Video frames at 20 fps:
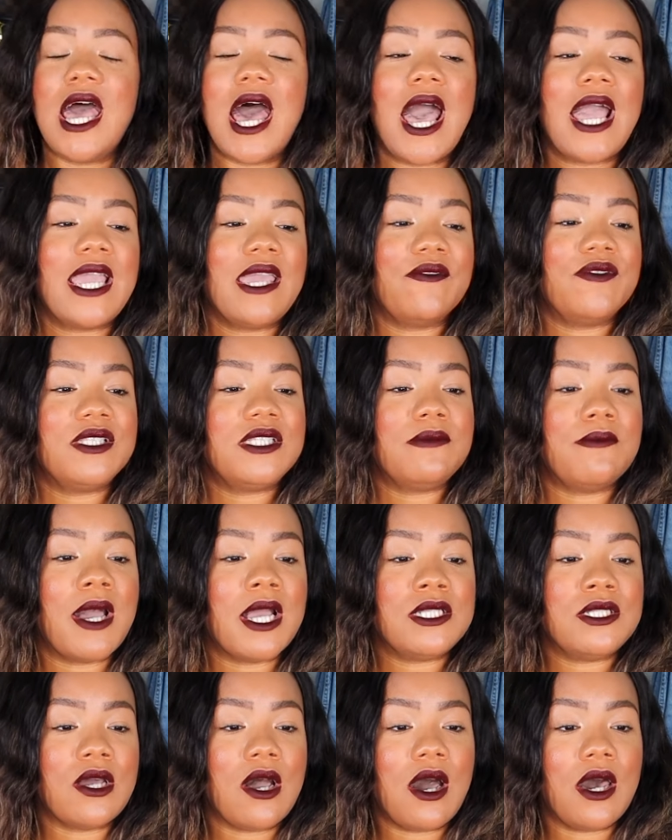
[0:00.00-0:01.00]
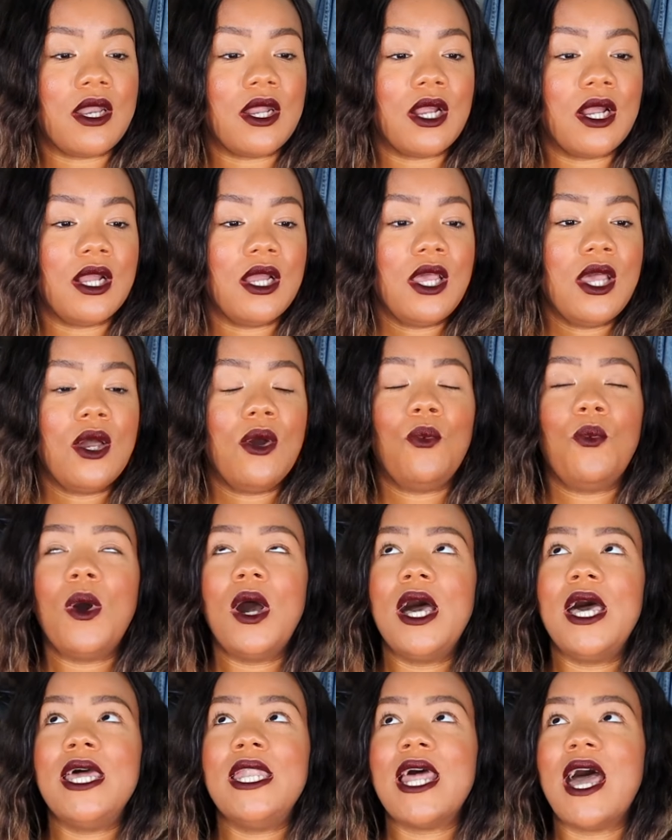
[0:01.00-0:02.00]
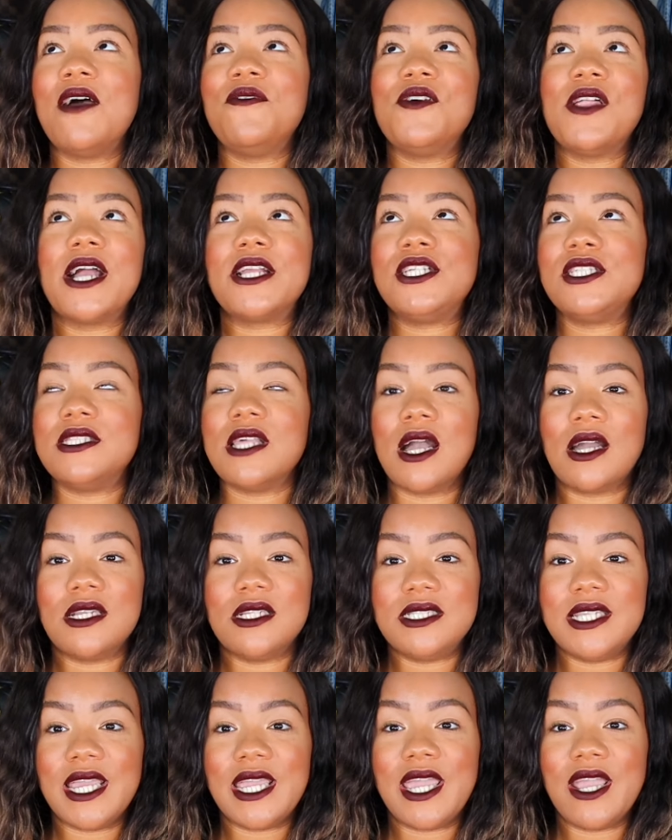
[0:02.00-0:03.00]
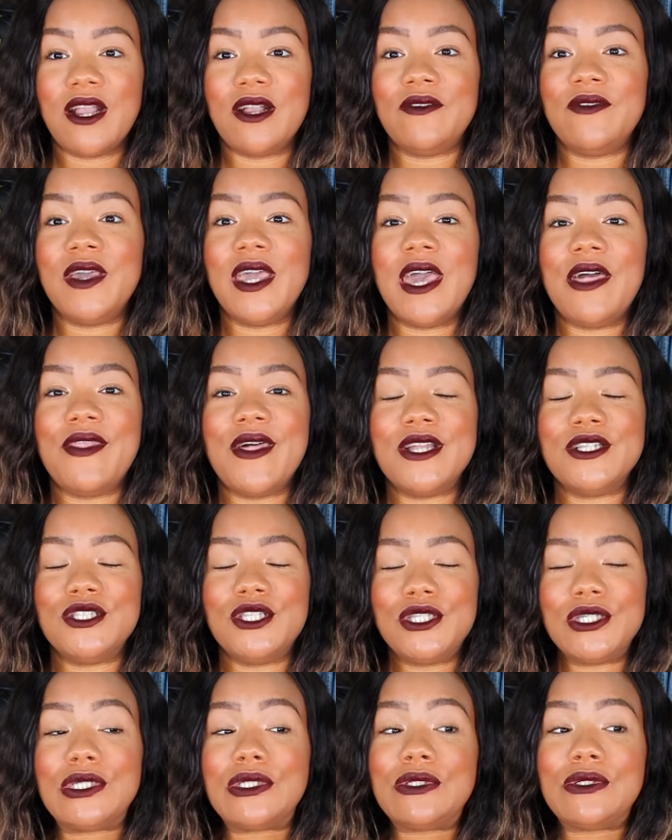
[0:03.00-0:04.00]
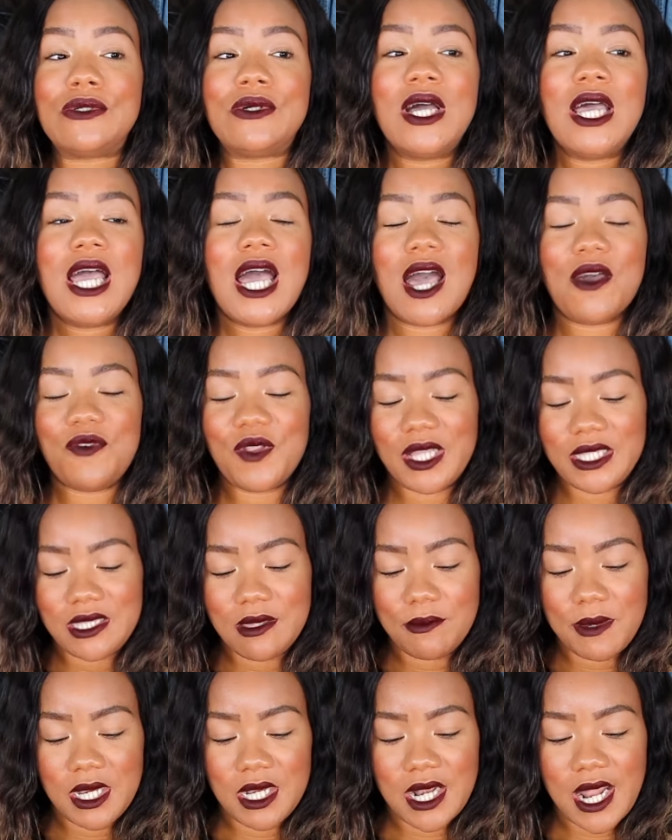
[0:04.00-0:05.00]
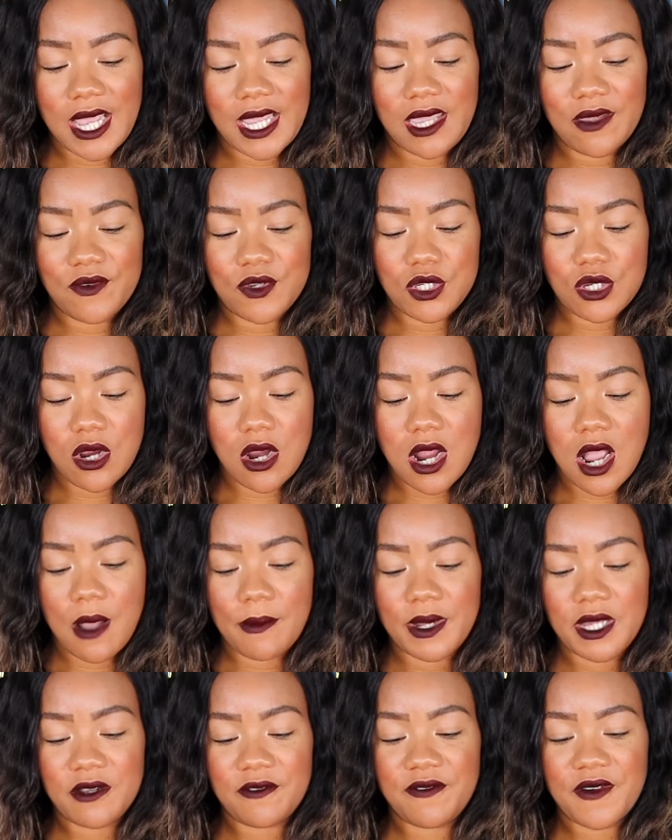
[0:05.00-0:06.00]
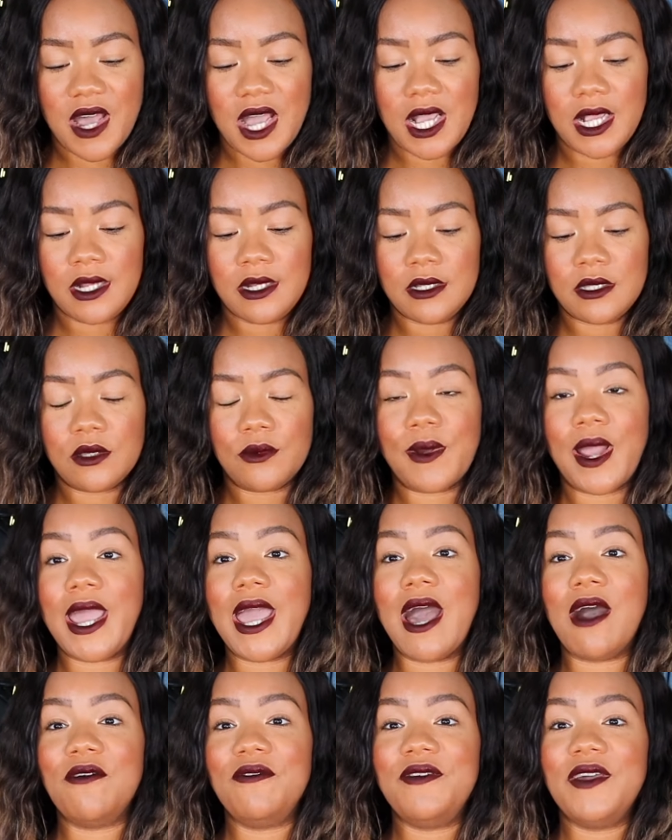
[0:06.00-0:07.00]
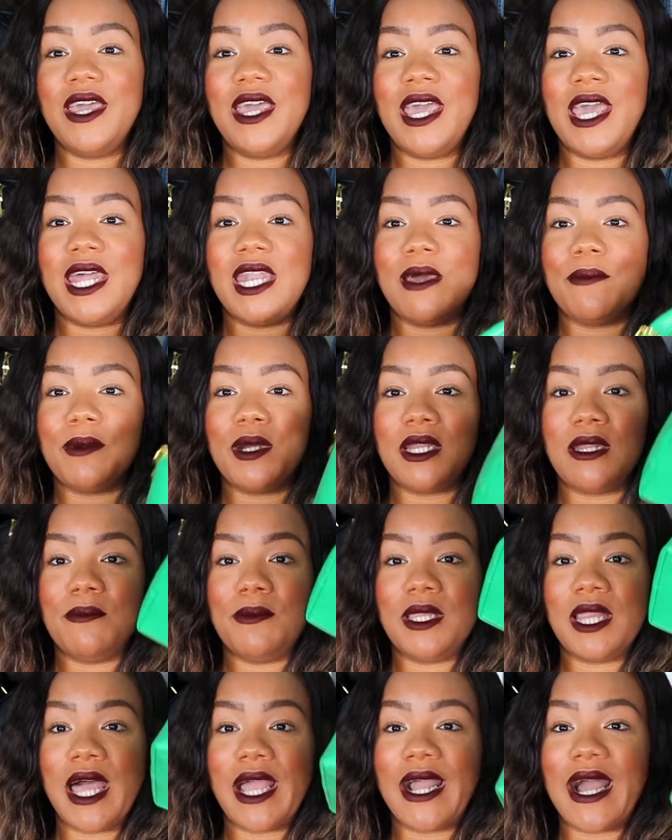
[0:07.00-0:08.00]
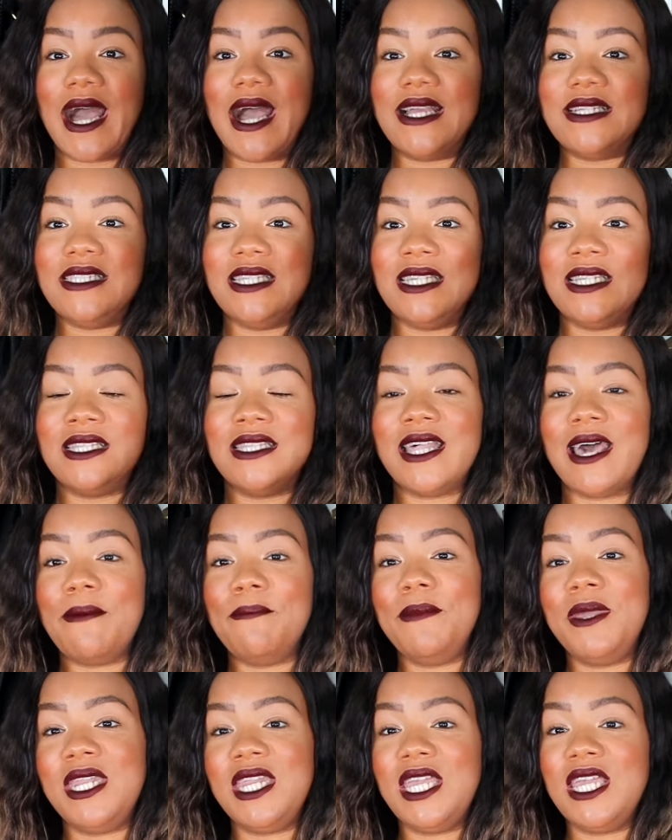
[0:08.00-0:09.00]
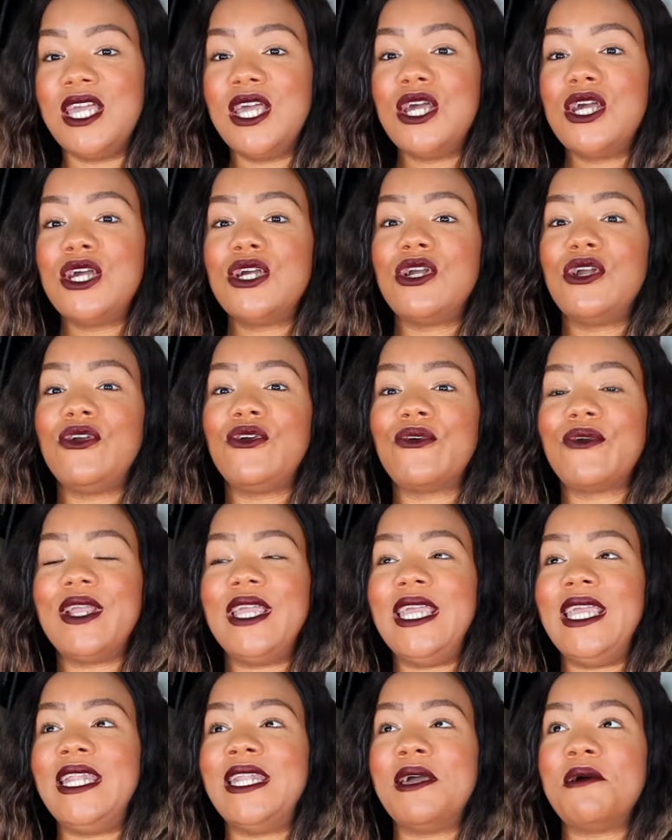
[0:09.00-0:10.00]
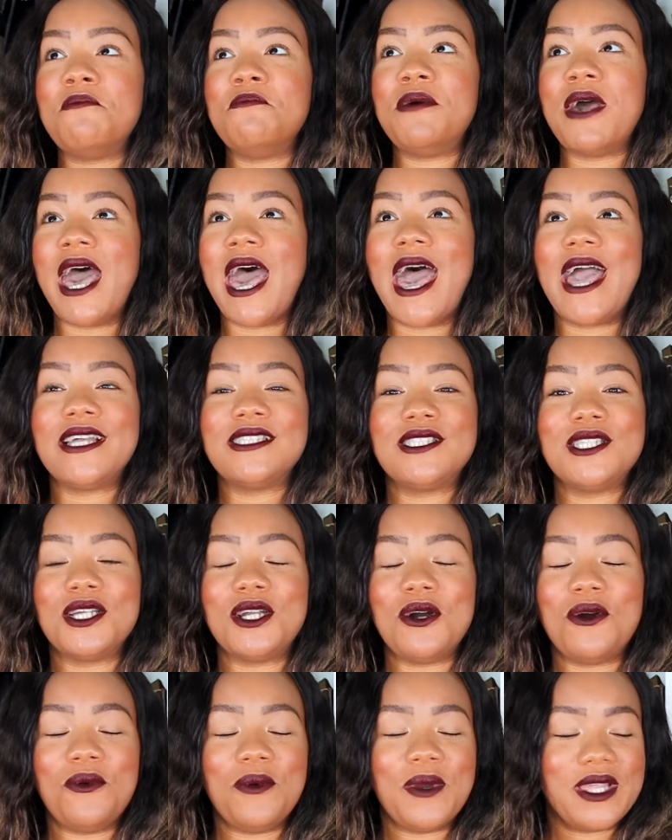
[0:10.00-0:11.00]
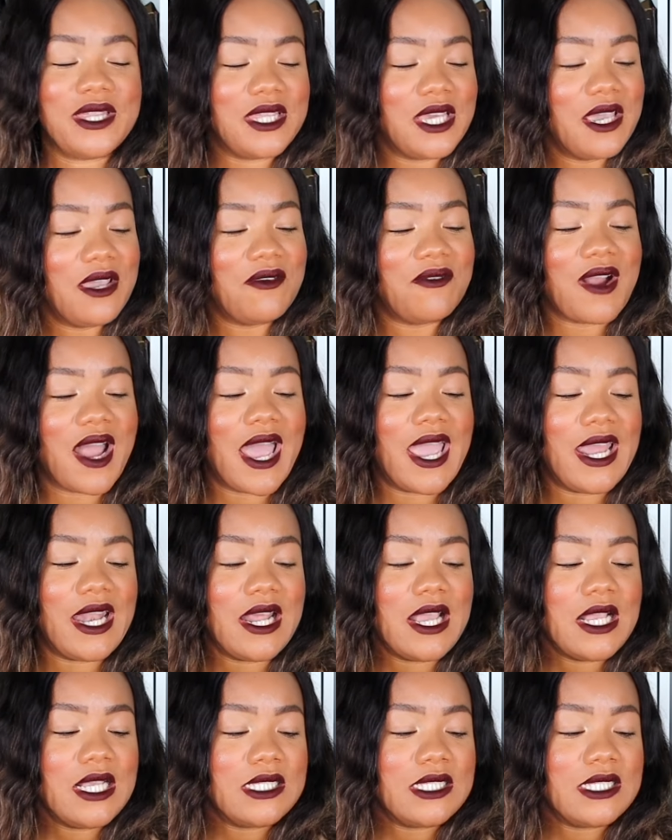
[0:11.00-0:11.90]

I give it to my daughter, one, I feel like she's not going to take care of it. And then two, I feel like the minute I give it to her, I'm going to find the right outfit and I'm going to be like I needed that mini green bag to go with it, right?